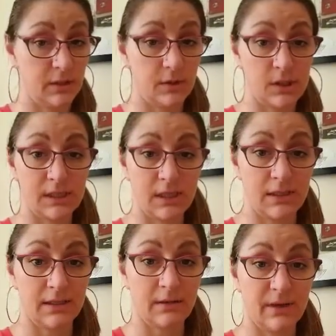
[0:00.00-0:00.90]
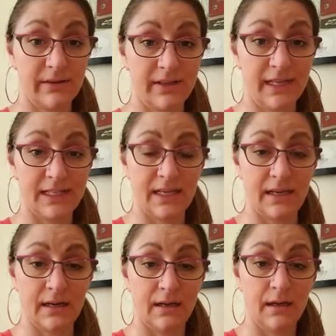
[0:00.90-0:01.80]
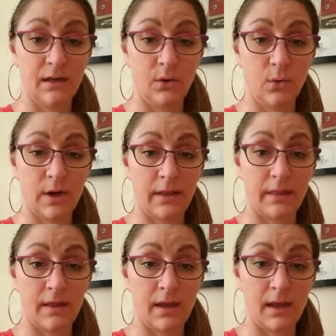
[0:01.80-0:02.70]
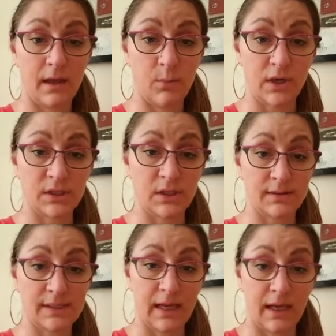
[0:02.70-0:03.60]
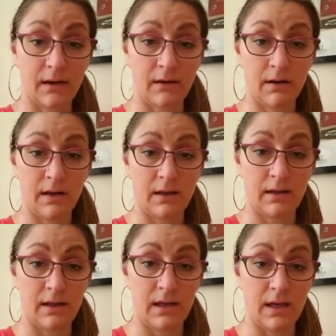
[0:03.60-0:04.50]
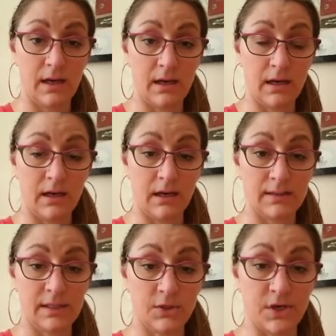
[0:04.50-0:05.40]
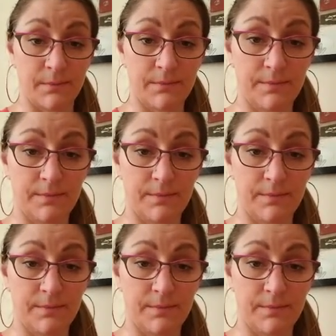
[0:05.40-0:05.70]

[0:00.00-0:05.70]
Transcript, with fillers: So you just get a little bit of an idea what the brush sounds like on the uh, snare drum.